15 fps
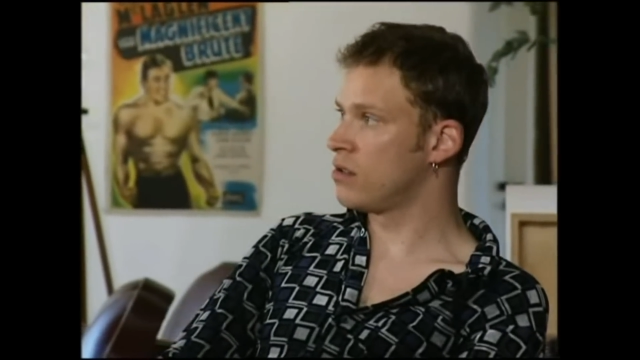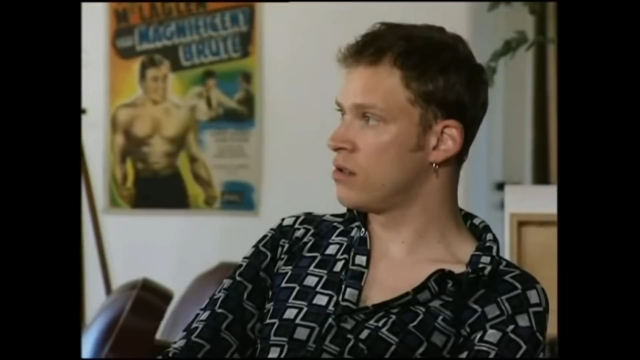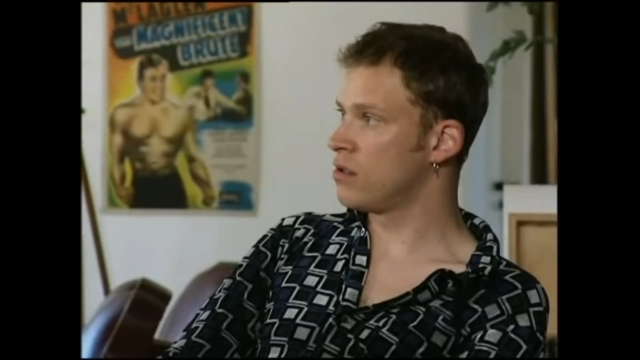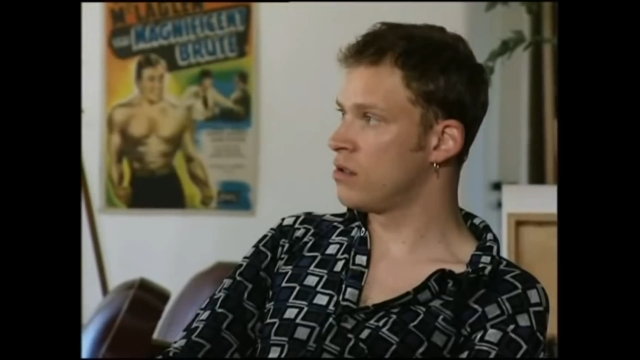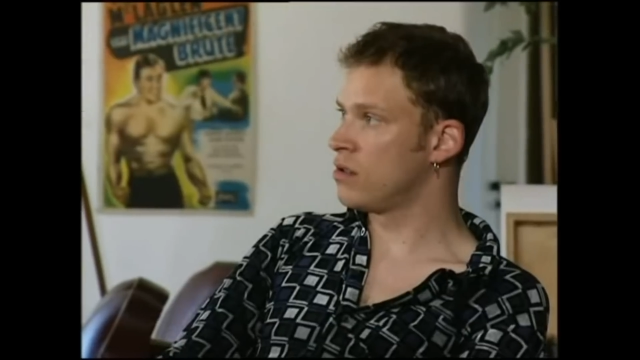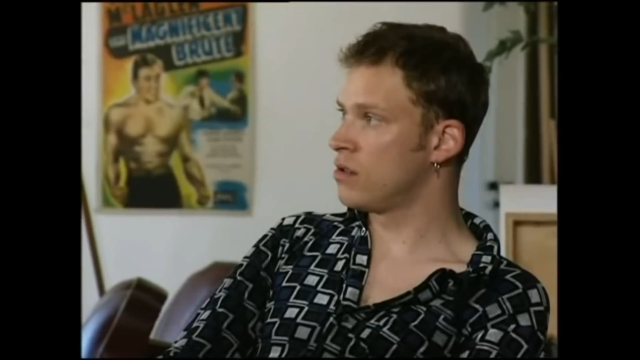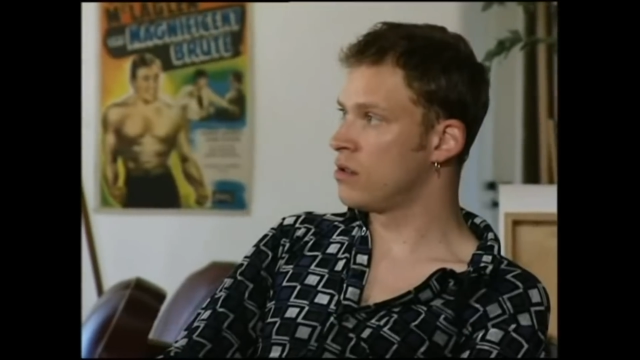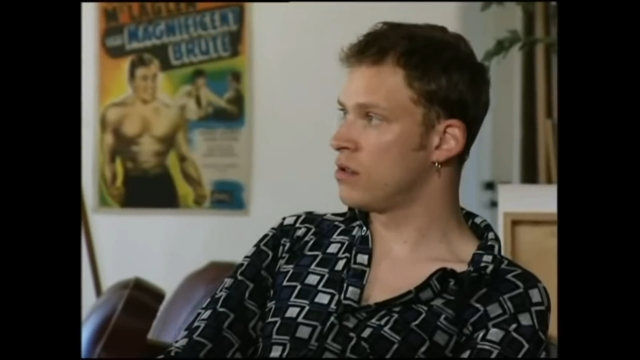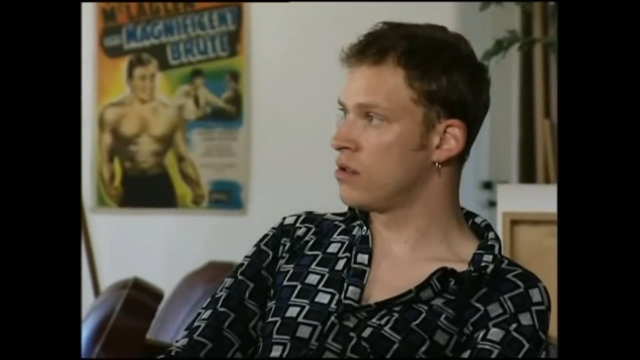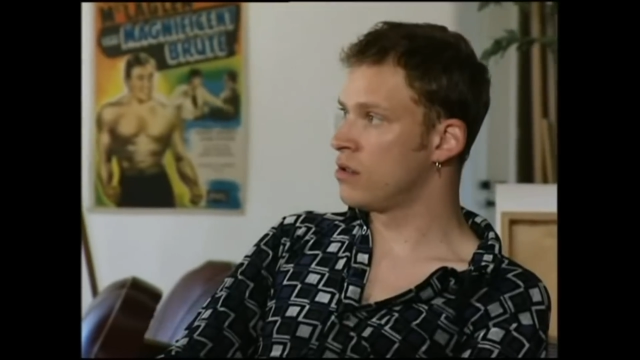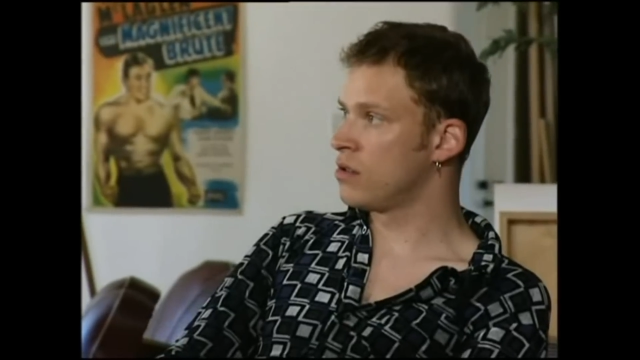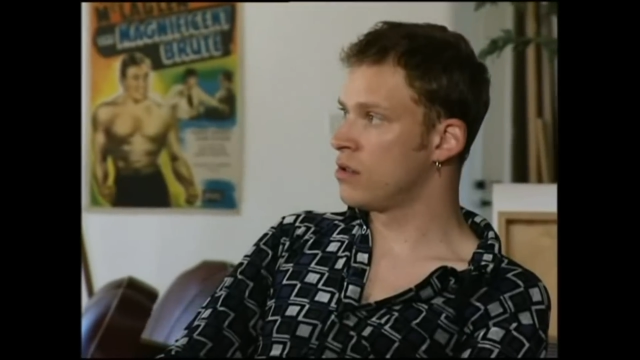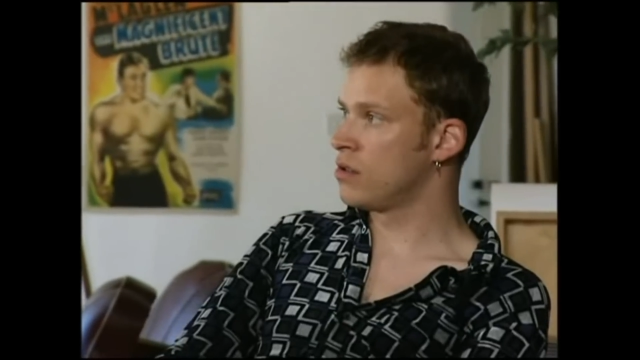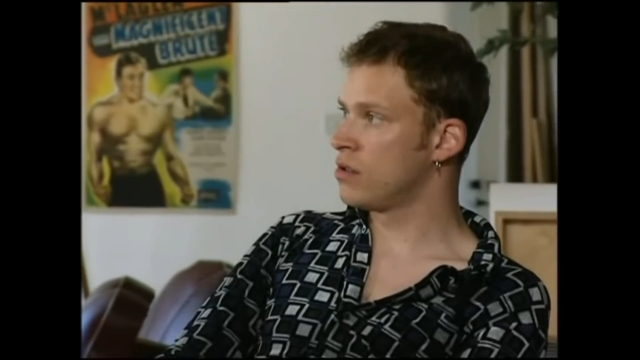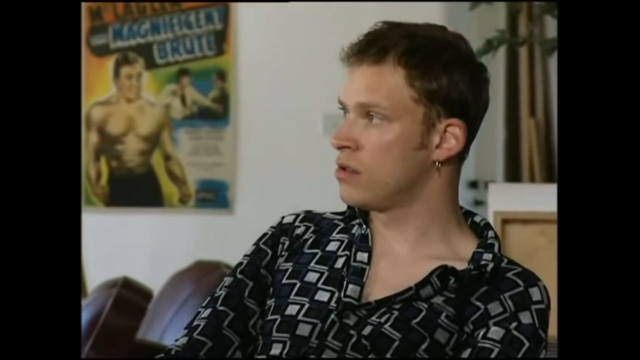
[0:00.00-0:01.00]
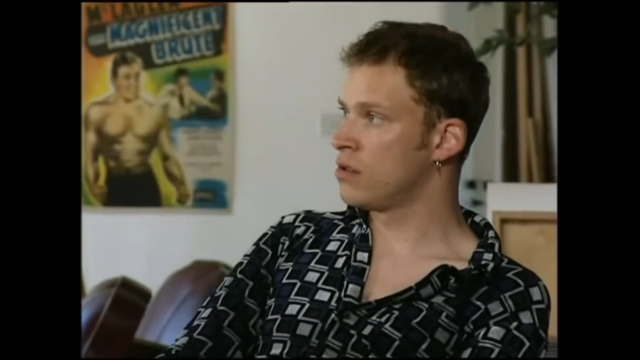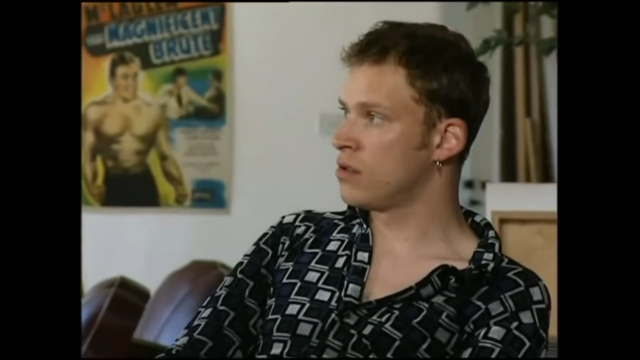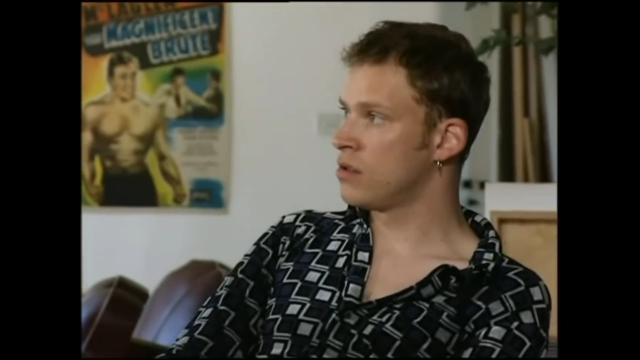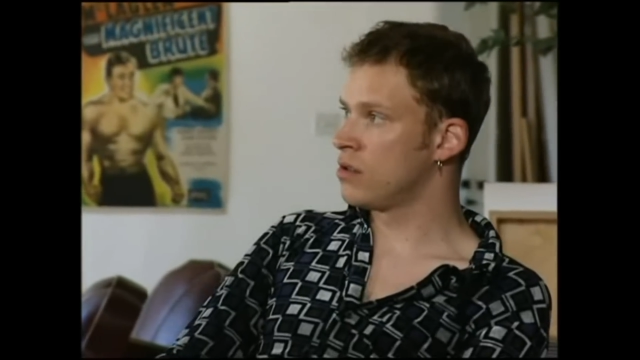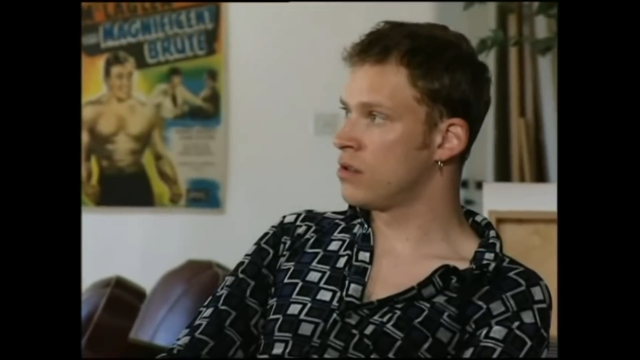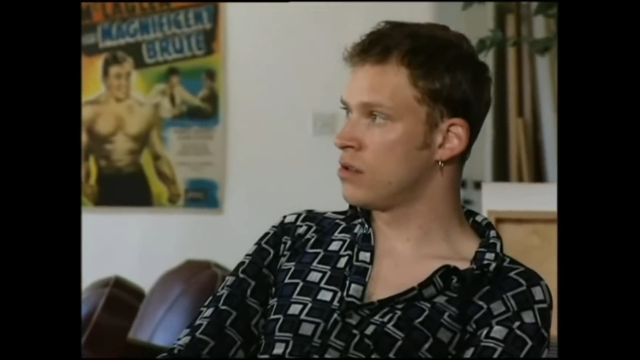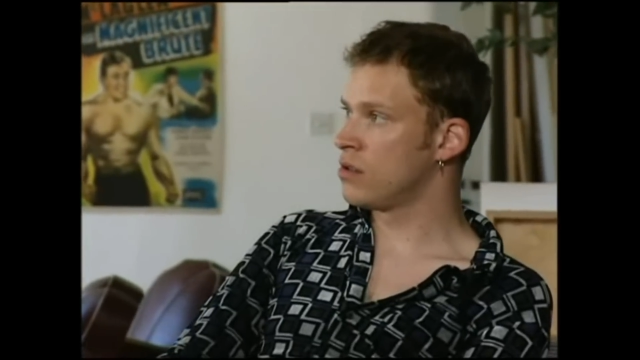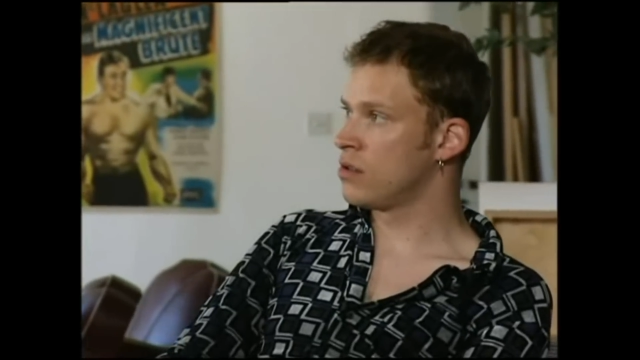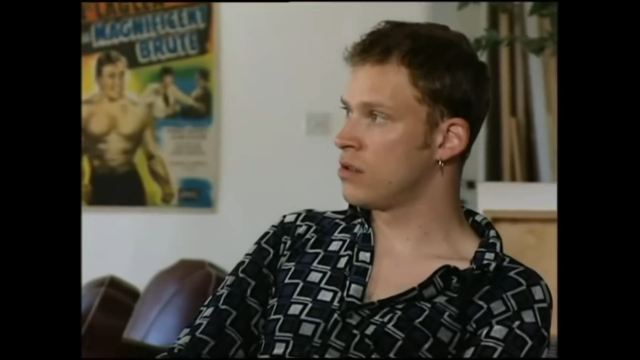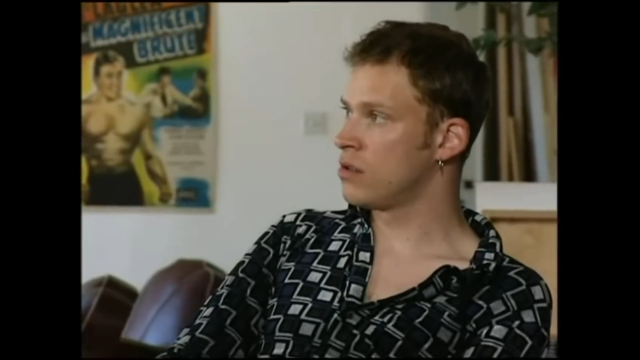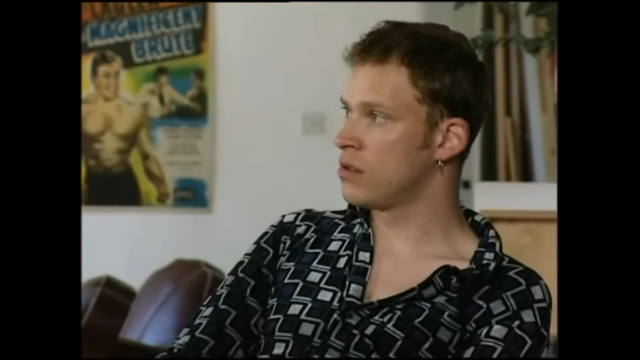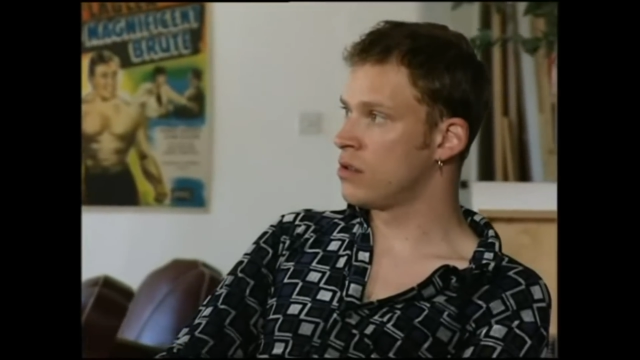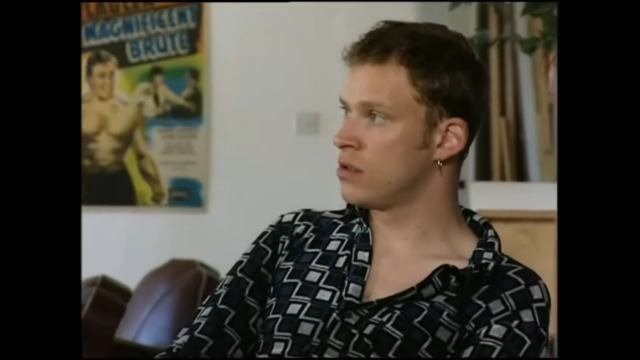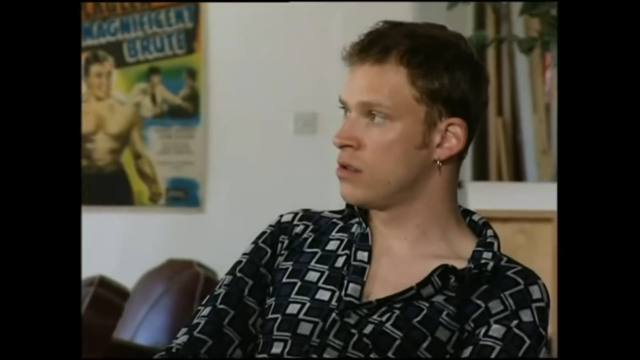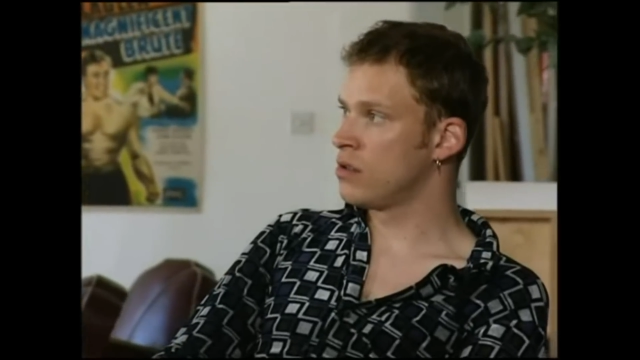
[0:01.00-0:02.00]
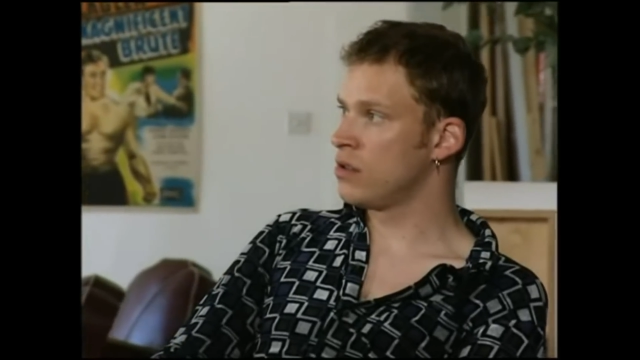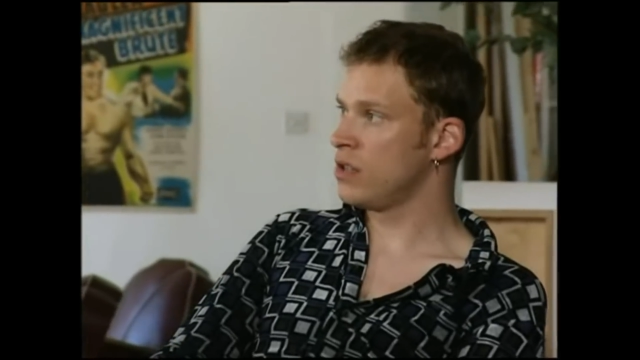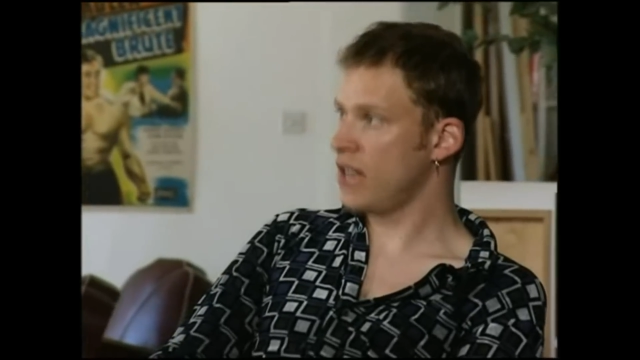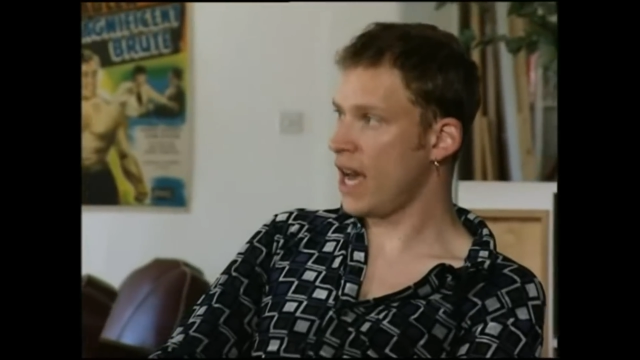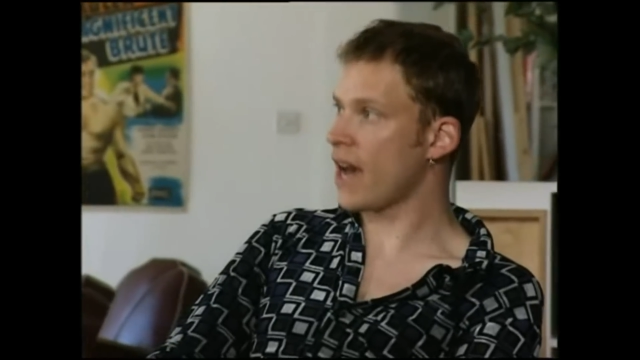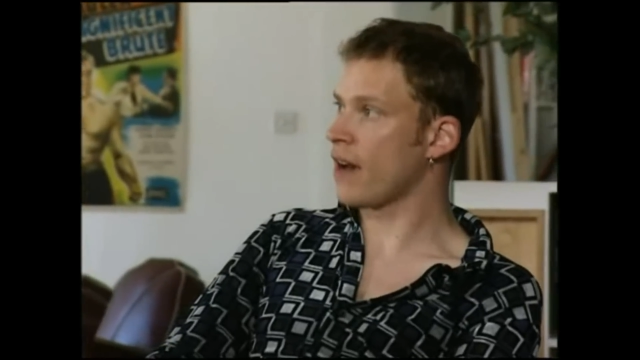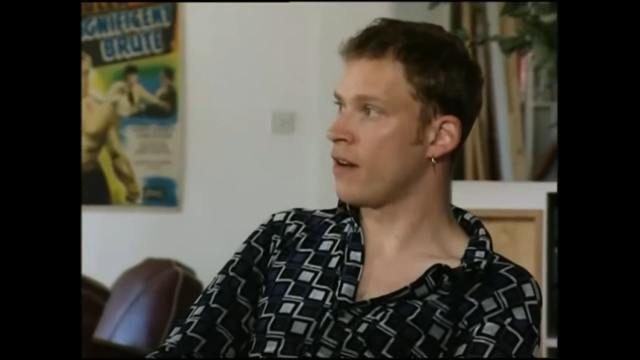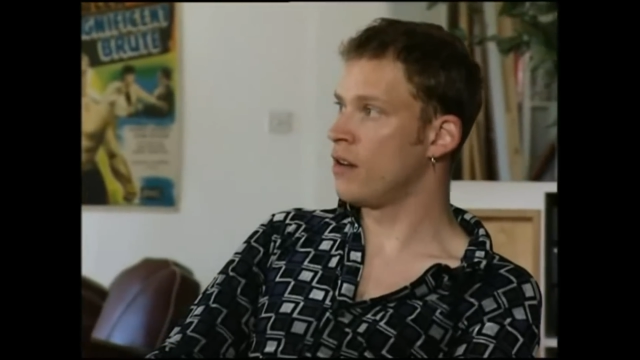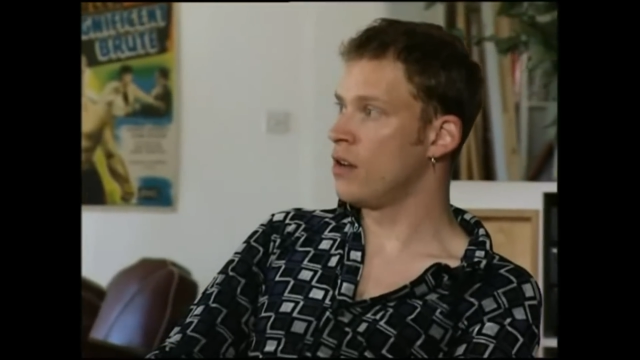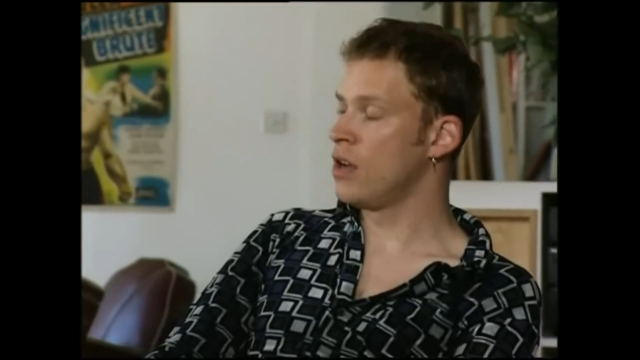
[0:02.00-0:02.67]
What, the bit that goes rigid for stacking? Yeah.